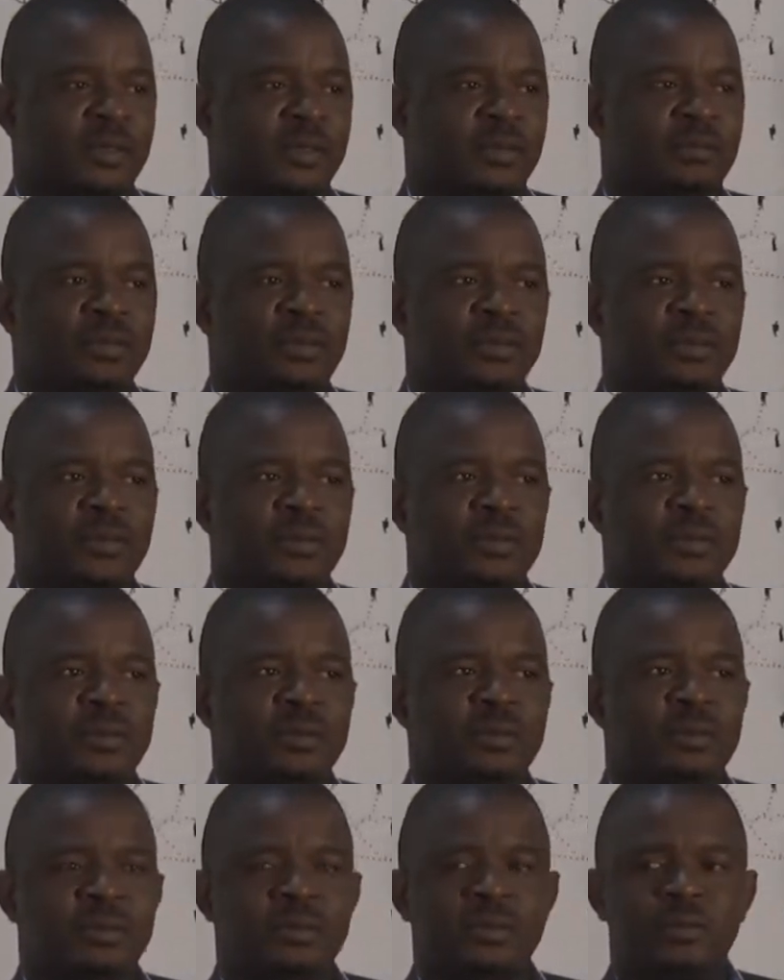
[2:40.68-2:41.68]
a
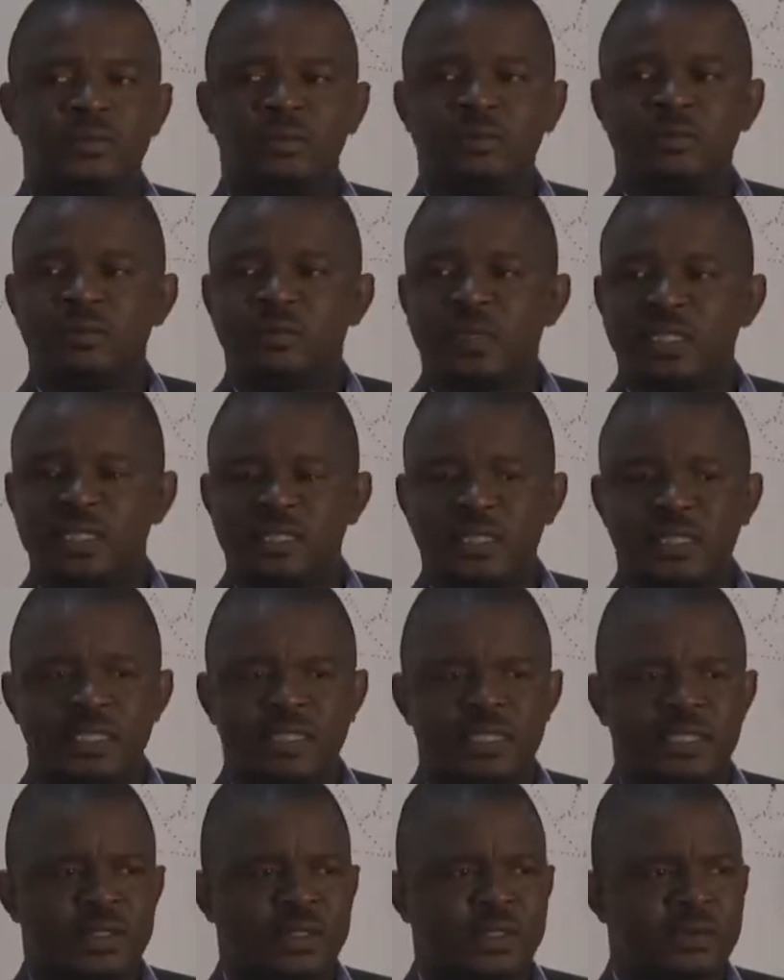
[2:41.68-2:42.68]
few months
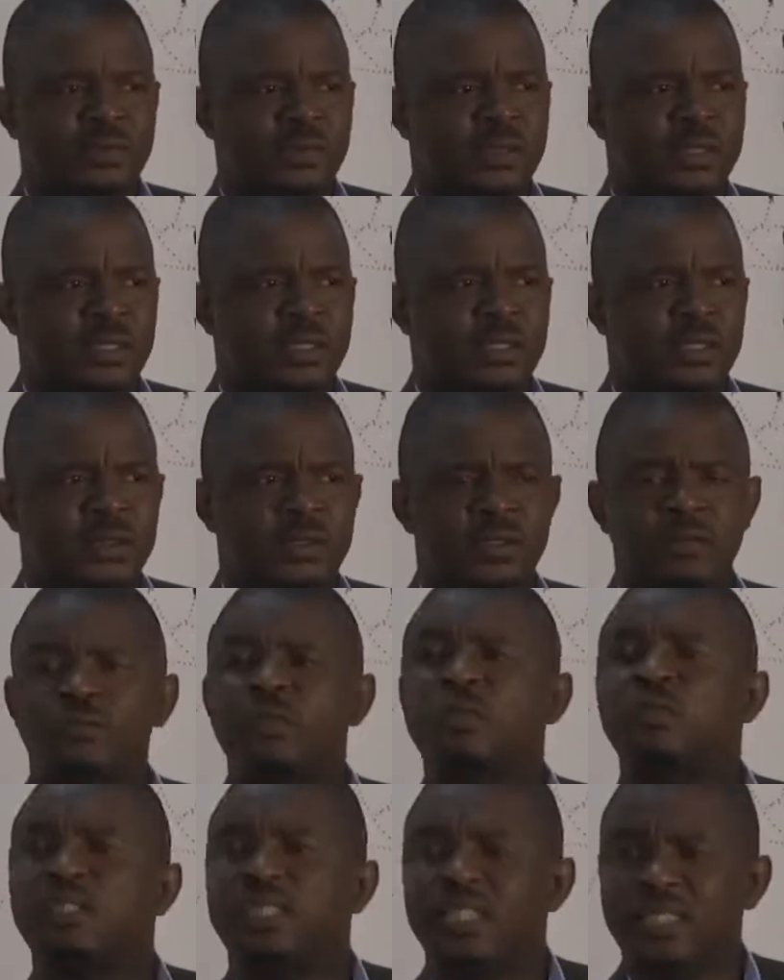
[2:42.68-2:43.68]
later, if not a
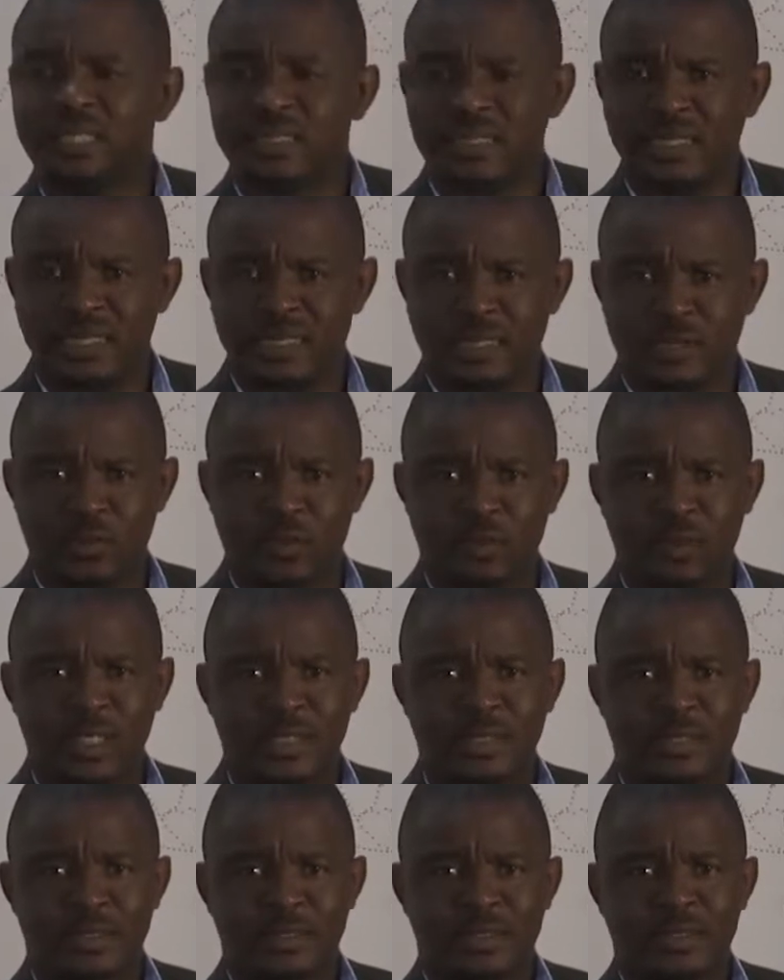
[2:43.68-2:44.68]
few days later, not
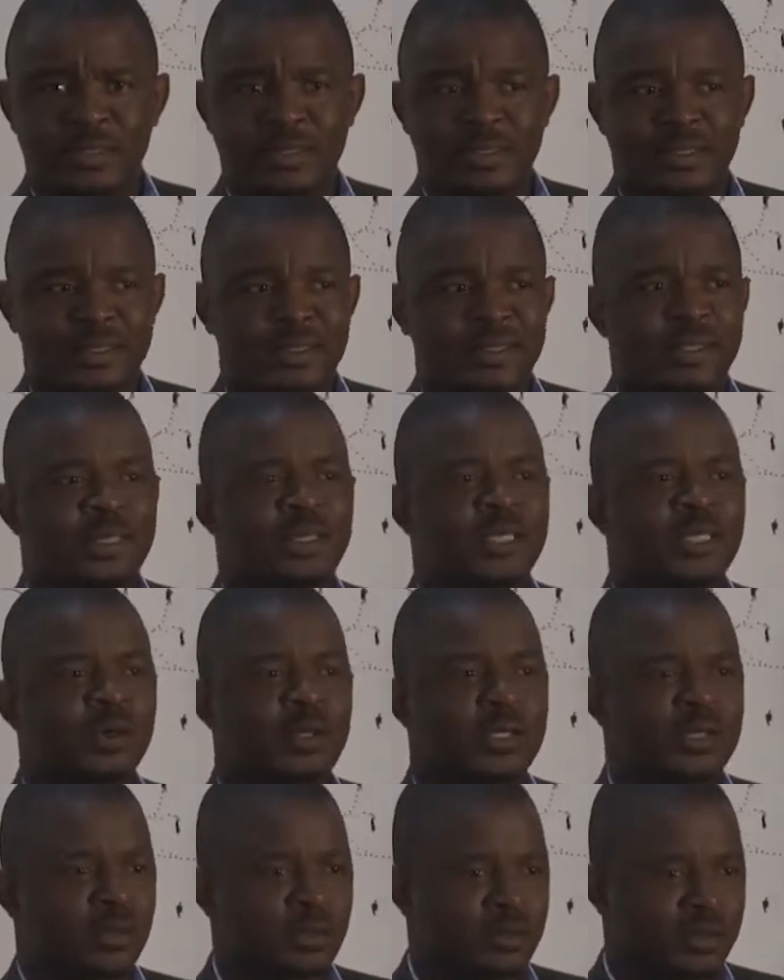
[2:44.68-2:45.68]
months, he
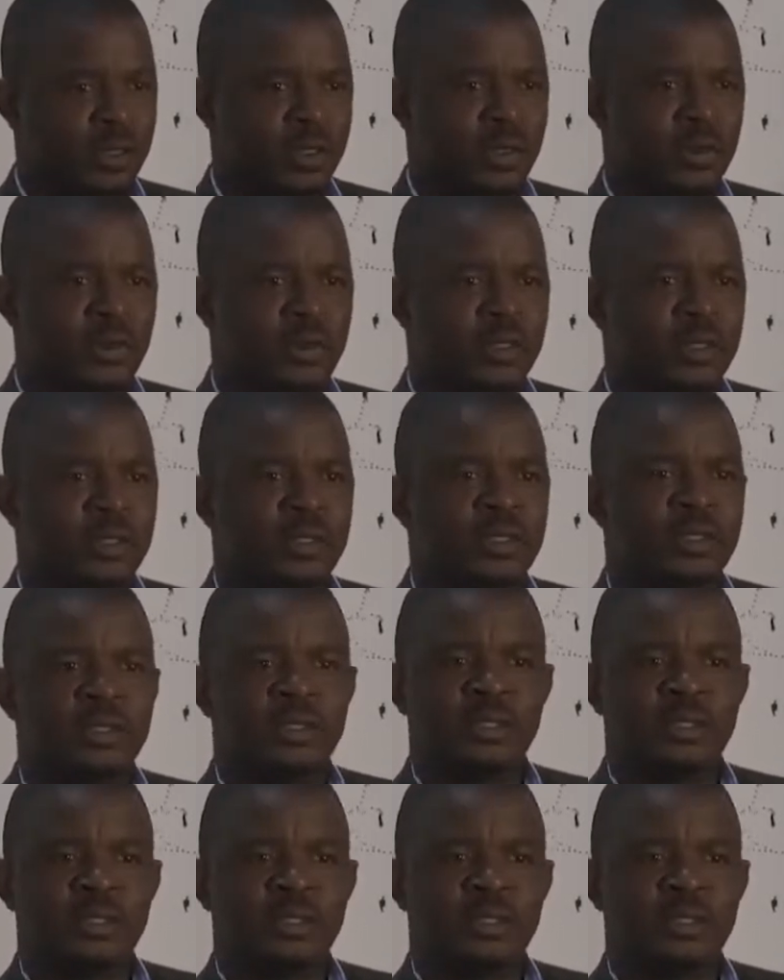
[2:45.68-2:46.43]
was overthrown